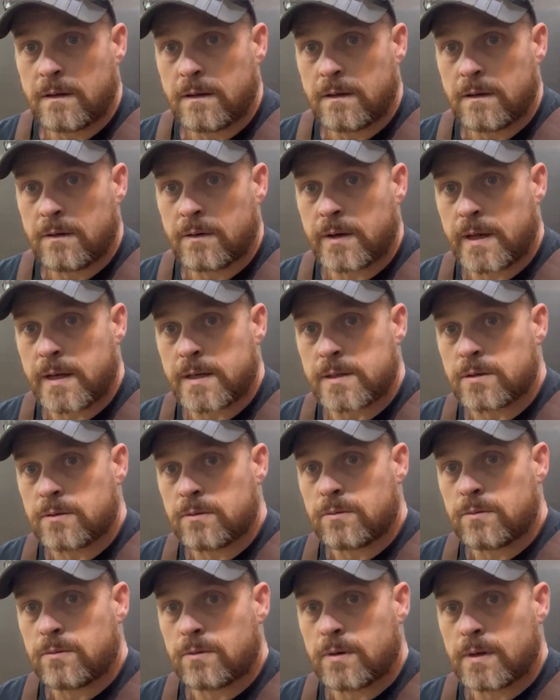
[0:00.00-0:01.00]
Okay,
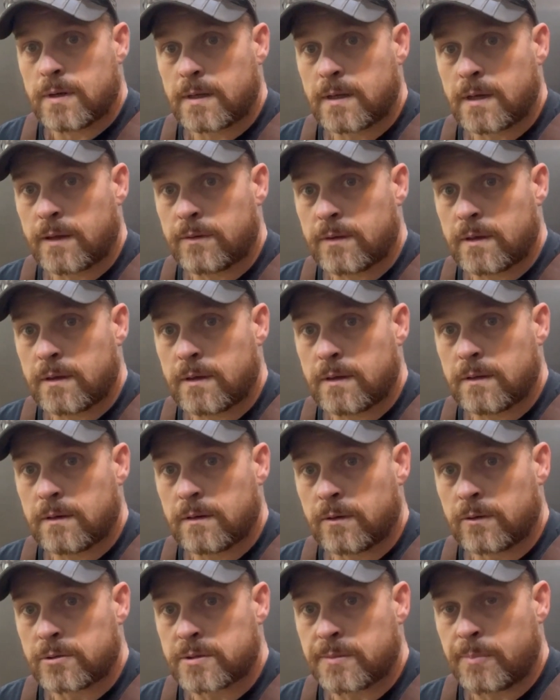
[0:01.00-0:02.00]
so I got the
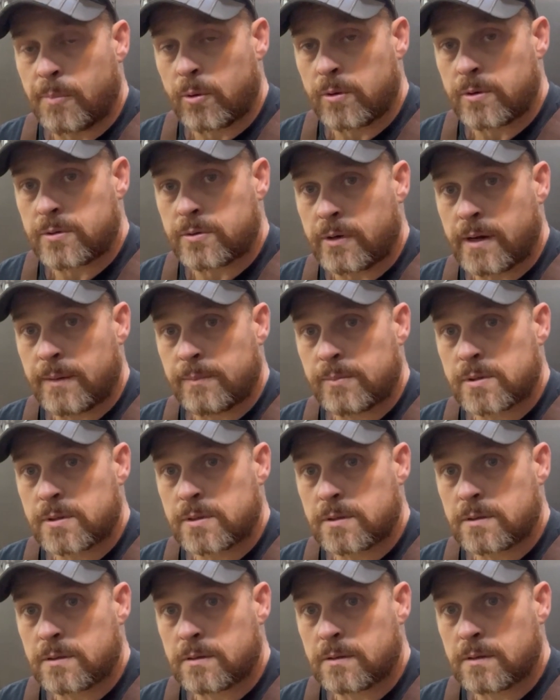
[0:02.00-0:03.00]
little support
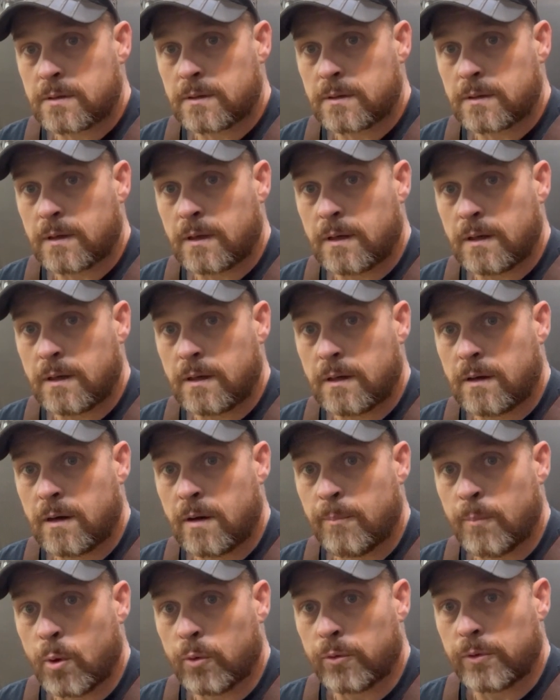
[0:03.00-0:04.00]
straps
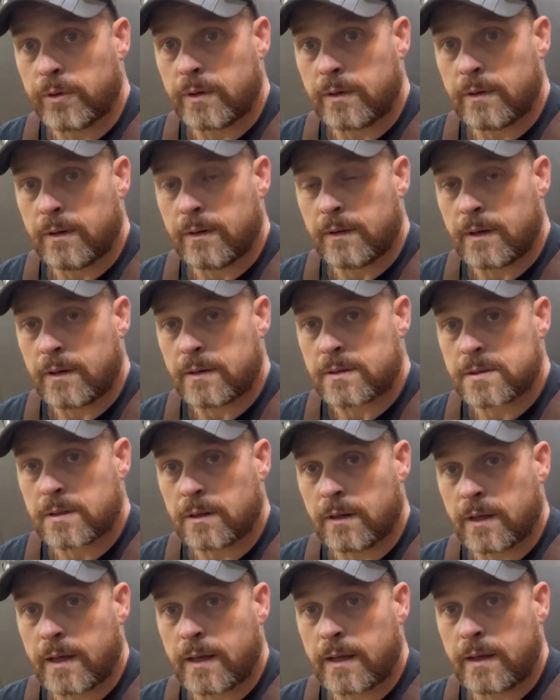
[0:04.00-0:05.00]
unbolted, and then it
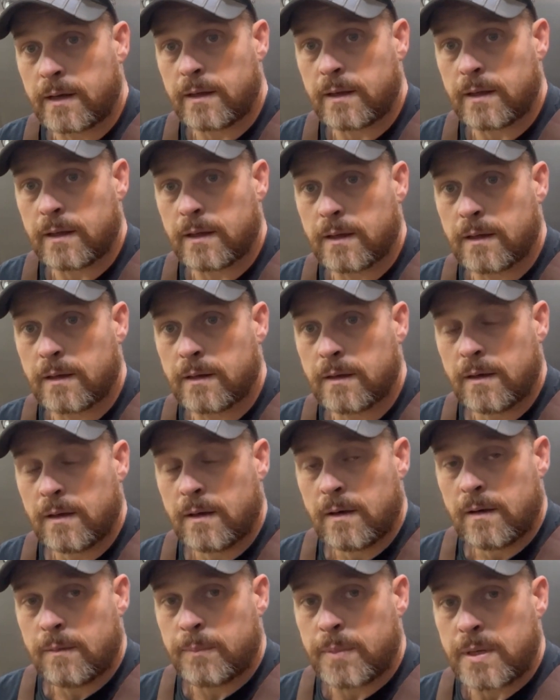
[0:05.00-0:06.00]
still had a
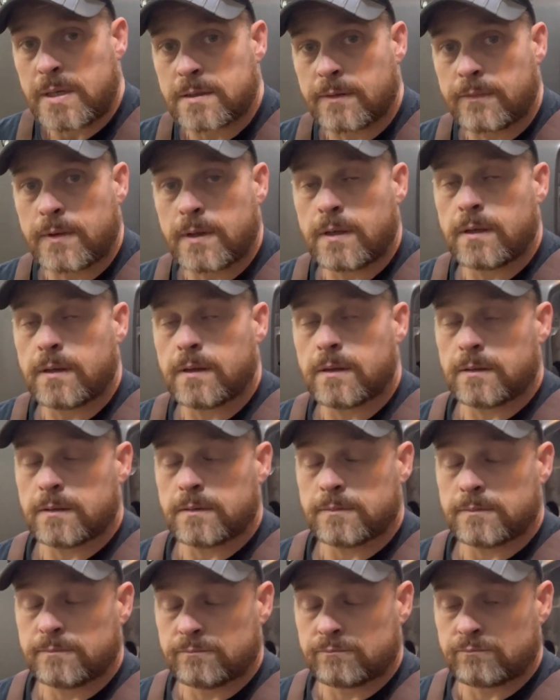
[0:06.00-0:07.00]
piece of
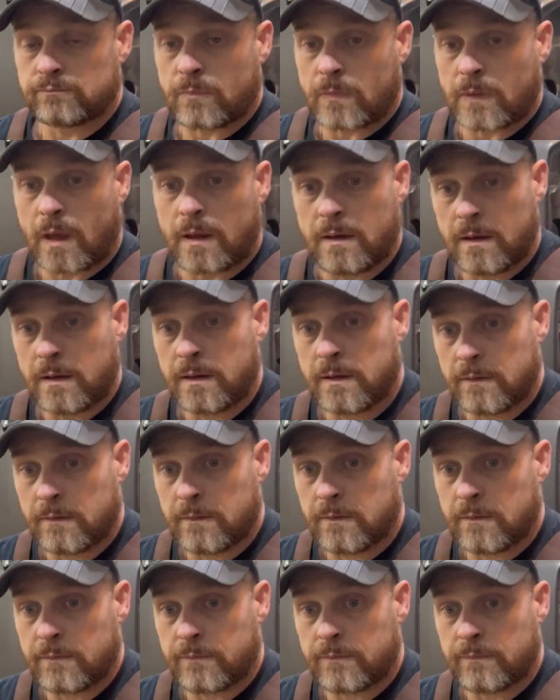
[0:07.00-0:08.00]
the
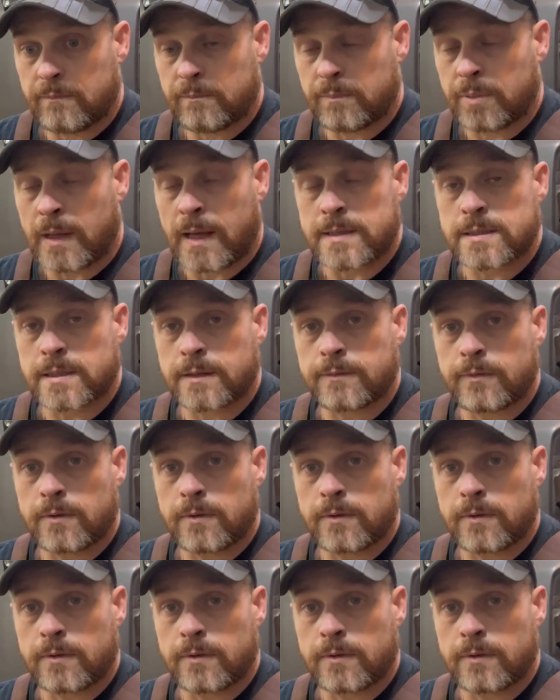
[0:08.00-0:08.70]
plastic for